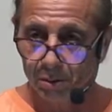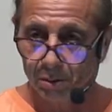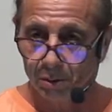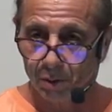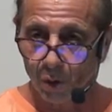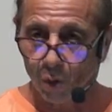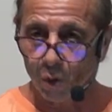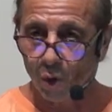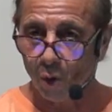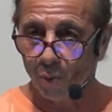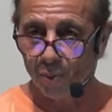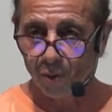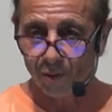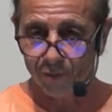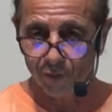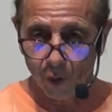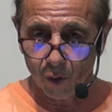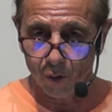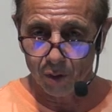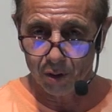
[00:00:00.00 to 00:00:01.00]
Don't go
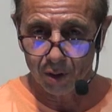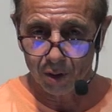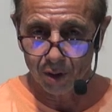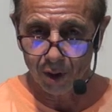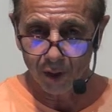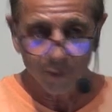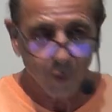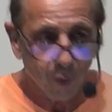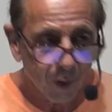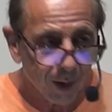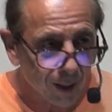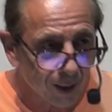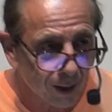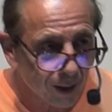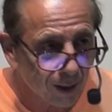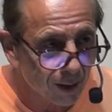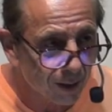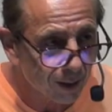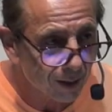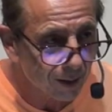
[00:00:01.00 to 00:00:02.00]
provoke, avoid.
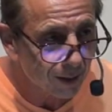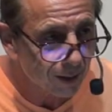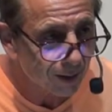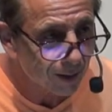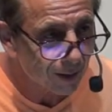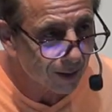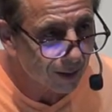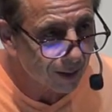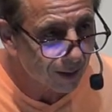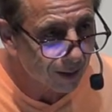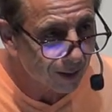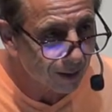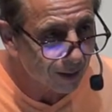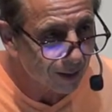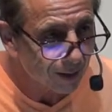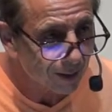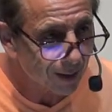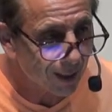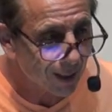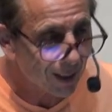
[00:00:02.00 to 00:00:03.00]

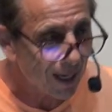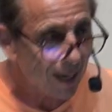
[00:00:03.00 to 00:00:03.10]
Let